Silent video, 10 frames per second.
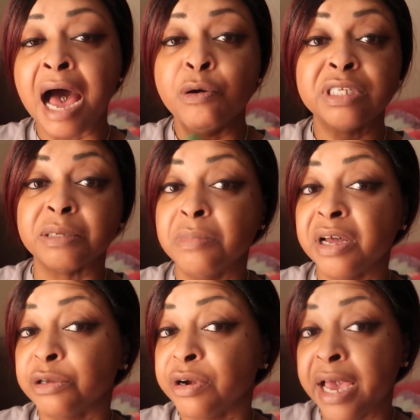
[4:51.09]
I was a
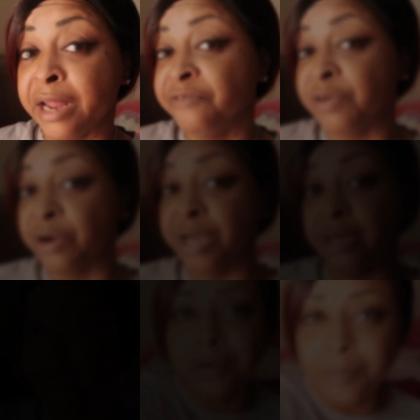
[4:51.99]
mother at a very okay,
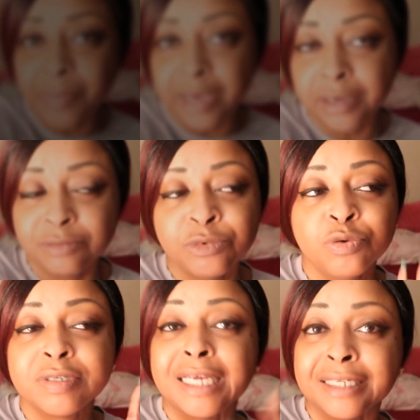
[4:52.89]
young age. Back.
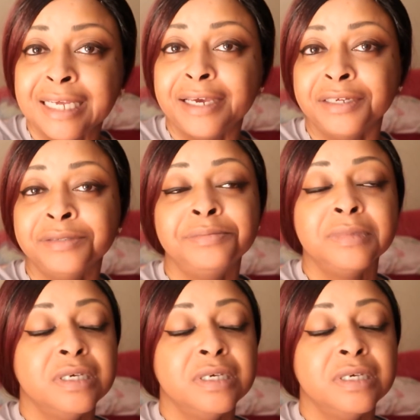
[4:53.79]
What was I saying?